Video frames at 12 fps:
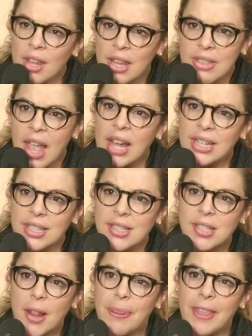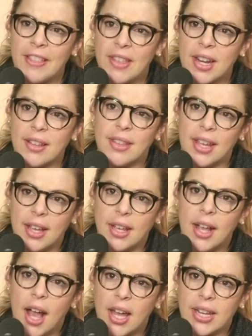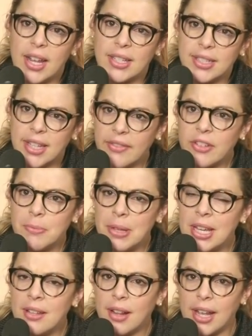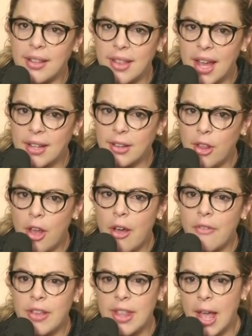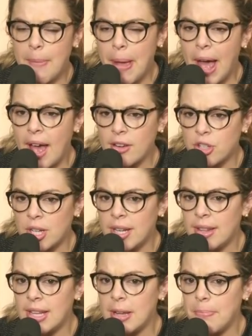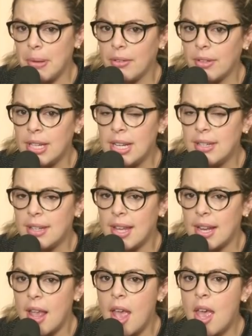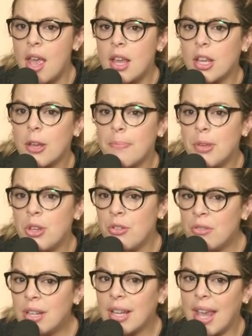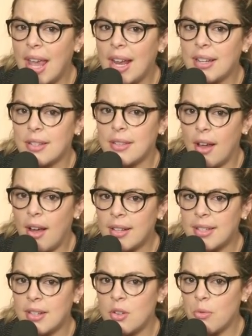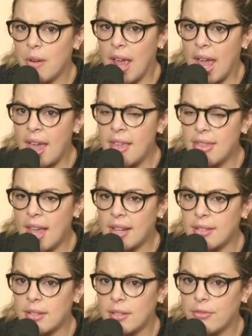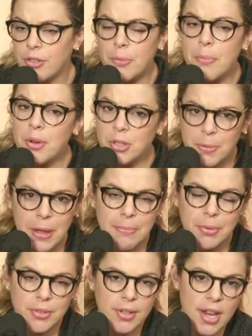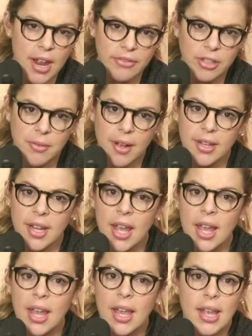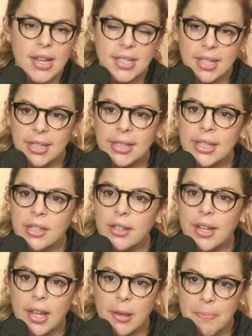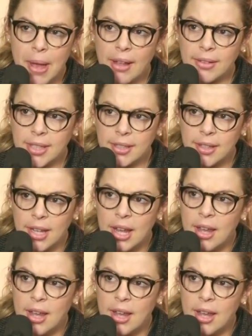And that is something that I think God has given me, like that love and that passion and the ability to then communicate thoughts in a way that for most people, not everyone, is clear and compelling.